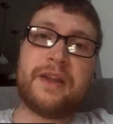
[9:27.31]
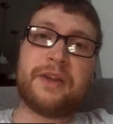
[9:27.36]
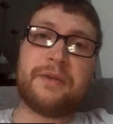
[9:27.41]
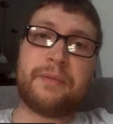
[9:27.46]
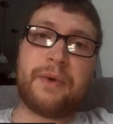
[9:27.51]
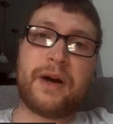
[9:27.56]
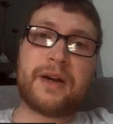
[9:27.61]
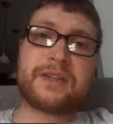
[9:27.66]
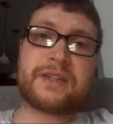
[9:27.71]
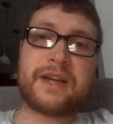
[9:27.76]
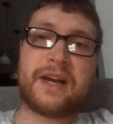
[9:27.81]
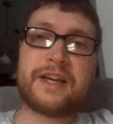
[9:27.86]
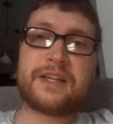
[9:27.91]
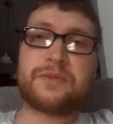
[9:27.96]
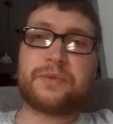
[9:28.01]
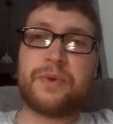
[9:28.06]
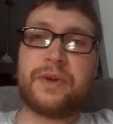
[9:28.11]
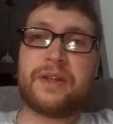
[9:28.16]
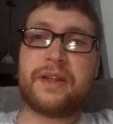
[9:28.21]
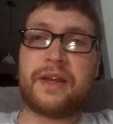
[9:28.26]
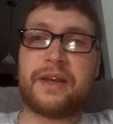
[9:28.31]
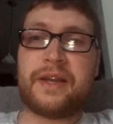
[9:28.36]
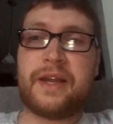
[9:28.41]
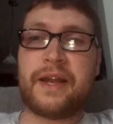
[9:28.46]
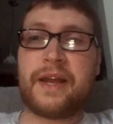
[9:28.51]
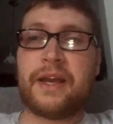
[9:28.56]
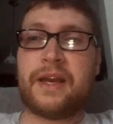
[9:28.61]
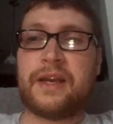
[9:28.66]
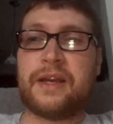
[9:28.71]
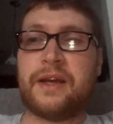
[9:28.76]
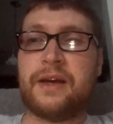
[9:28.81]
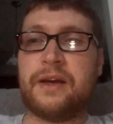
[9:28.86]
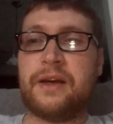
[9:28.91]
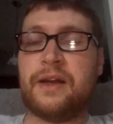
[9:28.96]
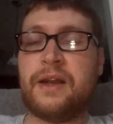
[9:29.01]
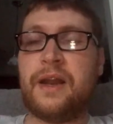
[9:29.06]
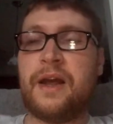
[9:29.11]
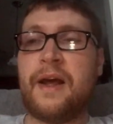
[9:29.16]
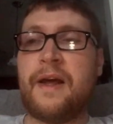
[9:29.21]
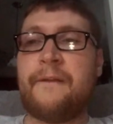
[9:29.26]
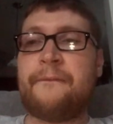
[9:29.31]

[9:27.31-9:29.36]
and the Bucs last week. They didn't get it done.